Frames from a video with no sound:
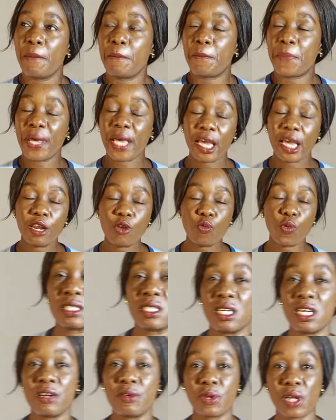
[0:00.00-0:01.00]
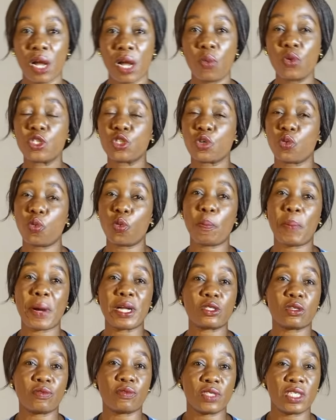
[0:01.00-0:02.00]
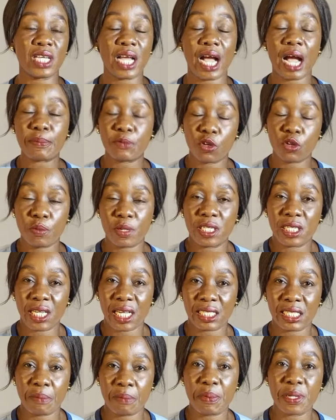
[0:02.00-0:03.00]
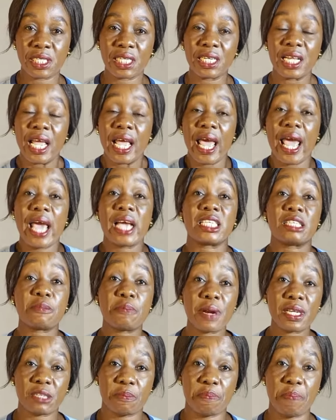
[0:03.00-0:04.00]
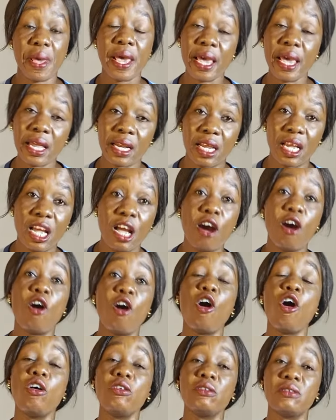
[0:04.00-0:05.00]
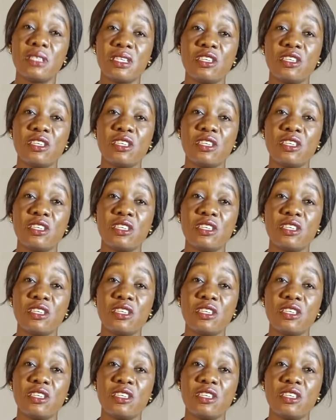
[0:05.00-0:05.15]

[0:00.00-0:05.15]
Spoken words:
pain area? Which part of the abdomen that the patient expressed pain? All